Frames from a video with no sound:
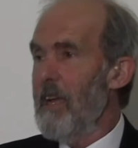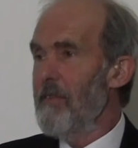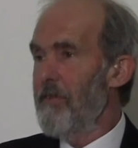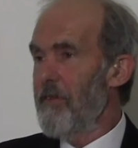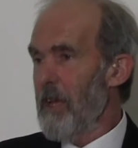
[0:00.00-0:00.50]

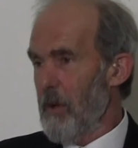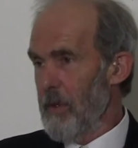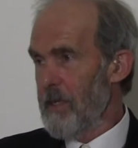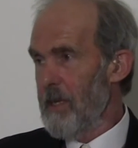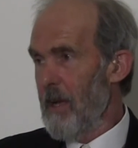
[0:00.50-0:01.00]
in
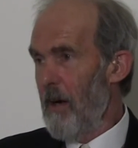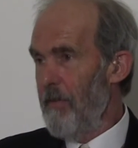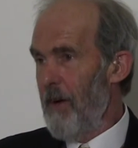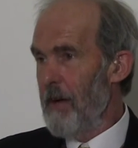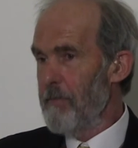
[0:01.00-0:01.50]
frequency
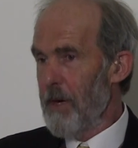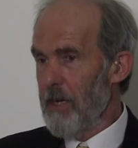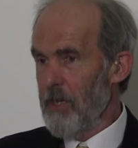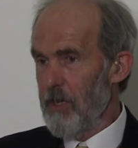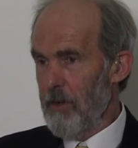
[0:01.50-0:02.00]
of
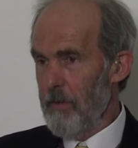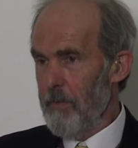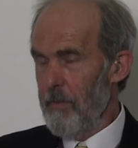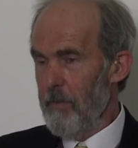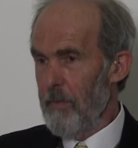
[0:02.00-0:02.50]
vibration.
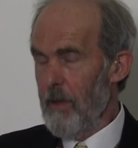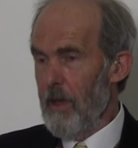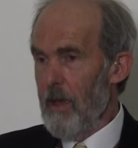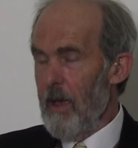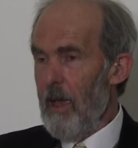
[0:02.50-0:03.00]

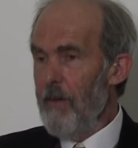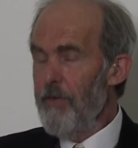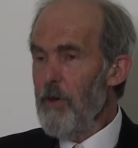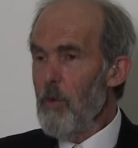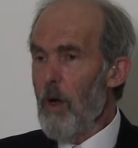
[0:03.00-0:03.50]

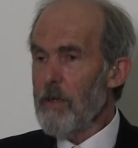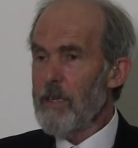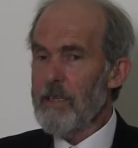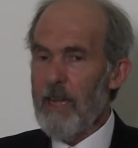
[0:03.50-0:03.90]
If you want to